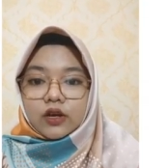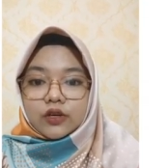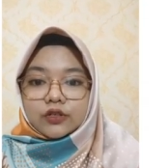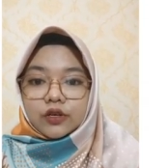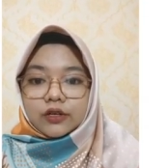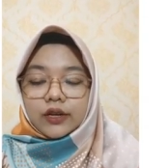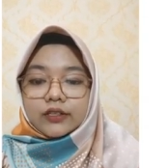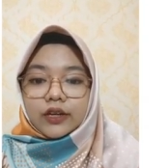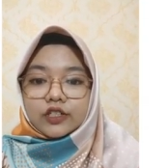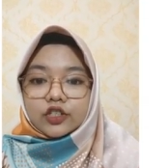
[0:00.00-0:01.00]

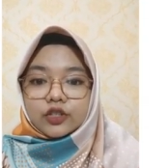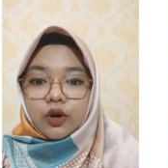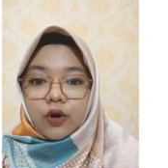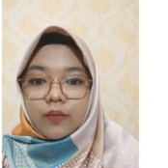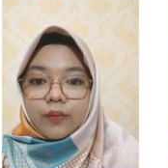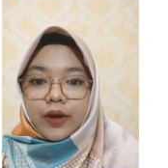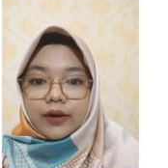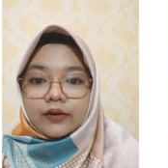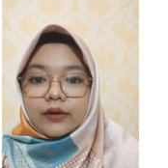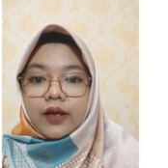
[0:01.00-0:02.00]
Shortcut can show
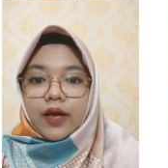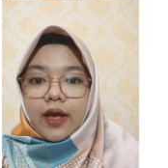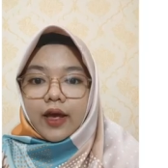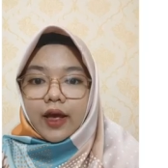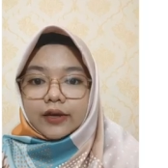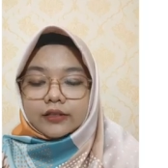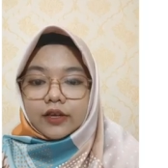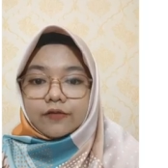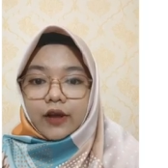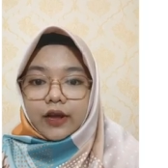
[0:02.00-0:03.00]
men
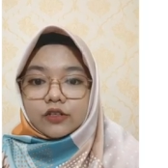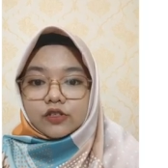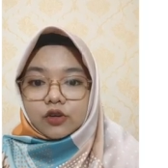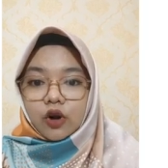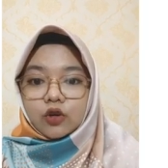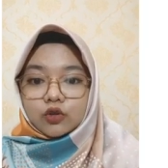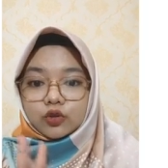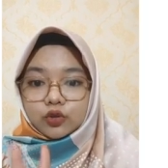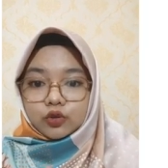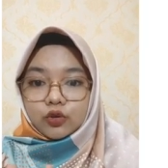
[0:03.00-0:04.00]
active and strong.
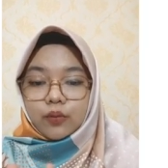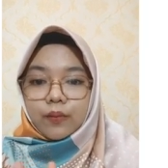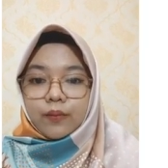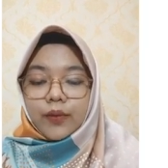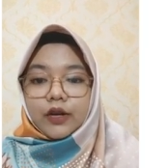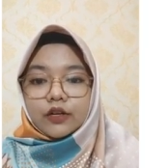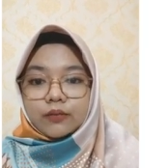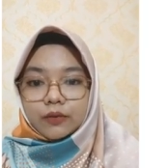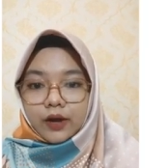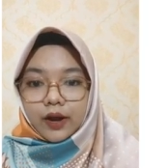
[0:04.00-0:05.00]
2.
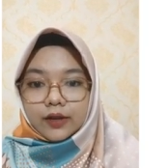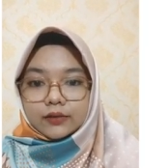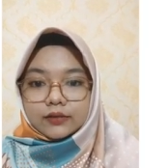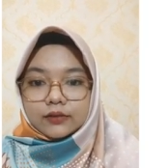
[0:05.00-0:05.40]
Medium cut.